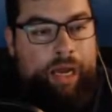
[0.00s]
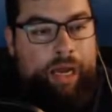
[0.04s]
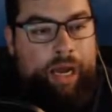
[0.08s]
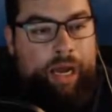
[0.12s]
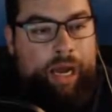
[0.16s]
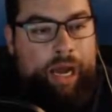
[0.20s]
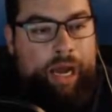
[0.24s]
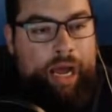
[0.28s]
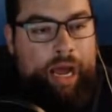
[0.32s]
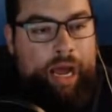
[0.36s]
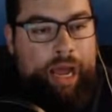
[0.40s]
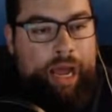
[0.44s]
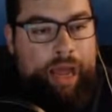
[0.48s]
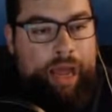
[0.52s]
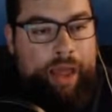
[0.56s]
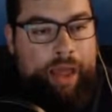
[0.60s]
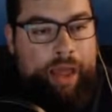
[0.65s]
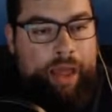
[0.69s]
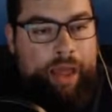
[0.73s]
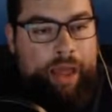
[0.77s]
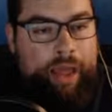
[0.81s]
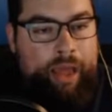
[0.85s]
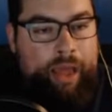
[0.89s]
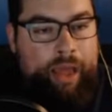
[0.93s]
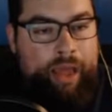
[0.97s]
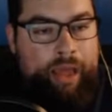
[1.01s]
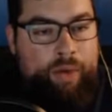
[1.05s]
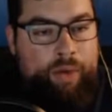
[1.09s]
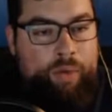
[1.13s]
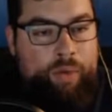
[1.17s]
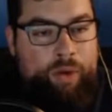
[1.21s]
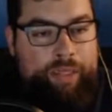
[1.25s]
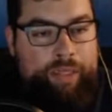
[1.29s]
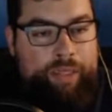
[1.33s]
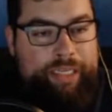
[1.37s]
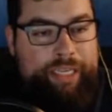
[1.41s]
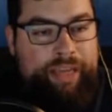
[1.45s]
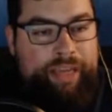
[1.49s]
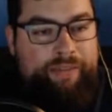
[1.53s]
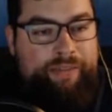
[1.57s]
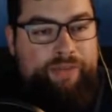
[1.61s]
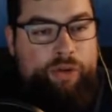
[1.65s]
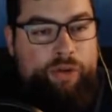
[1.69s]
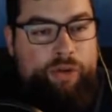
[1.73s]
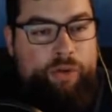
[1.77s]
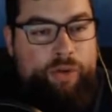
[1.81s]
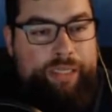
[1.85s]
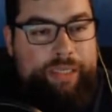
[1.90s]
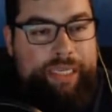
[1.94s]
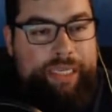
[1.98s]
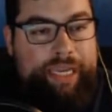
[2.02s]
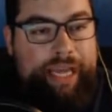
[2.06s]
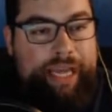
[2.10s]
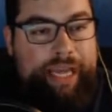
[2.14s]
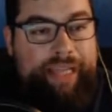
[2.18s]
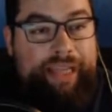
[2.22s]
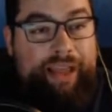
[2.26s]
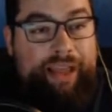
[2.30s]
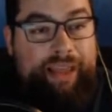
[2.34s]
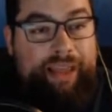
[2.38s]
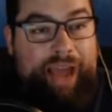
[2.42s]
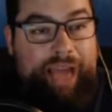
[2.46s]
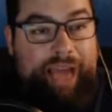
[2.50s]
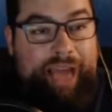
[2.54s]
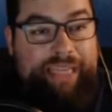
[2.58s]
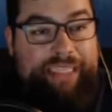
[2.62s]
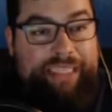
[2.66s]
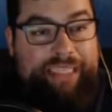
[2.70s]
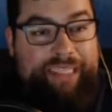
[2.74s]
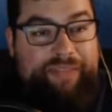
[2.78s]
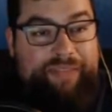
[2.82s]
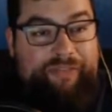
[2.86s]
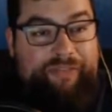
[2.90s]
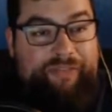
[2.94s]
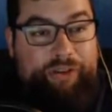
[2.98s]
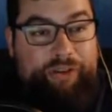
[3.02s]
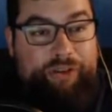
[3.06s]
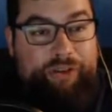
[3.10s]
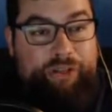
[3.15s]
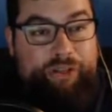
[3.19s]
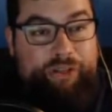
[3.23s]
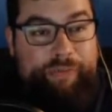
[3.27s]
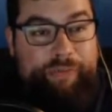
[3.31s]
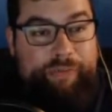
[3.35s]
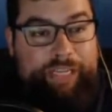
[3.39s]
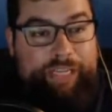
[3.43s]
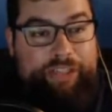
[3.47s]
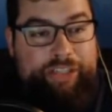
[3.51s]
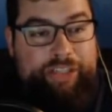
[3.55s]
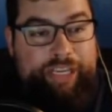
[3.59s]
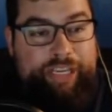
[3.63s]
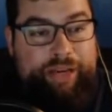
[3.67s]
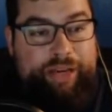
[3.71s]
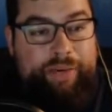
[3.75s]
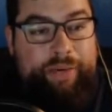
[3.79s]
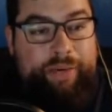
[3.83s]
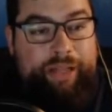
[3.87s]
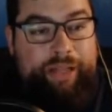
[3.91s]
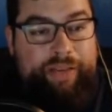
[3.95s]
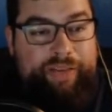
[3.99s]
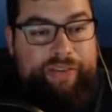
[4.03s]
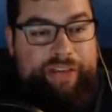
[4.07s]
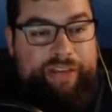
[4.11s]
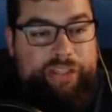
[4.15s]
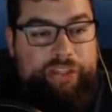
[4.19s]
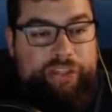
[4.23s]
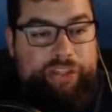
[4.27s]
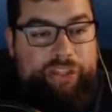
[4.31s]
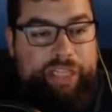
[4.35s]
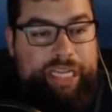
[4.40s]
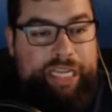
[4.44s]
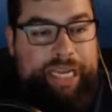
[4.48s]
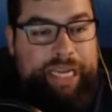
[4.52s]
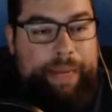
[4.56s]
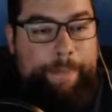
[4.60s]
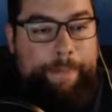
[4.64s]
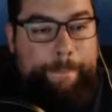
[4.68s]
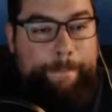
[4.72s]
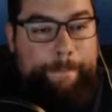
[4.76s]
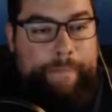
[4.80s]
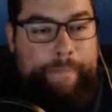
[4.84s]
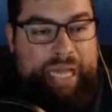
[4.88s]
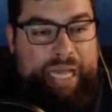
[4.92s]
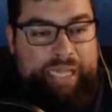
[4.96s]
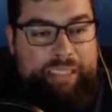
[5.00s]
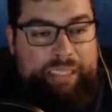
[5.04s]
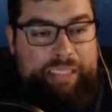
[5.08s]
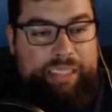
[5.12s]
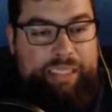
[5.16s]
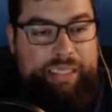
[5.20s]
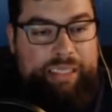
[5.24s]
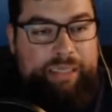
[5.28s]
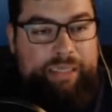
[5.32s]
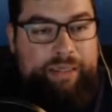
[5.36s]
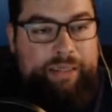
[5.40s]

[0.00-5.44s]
I want to give you... See, and now the ice is further diminished. It will eventually melt.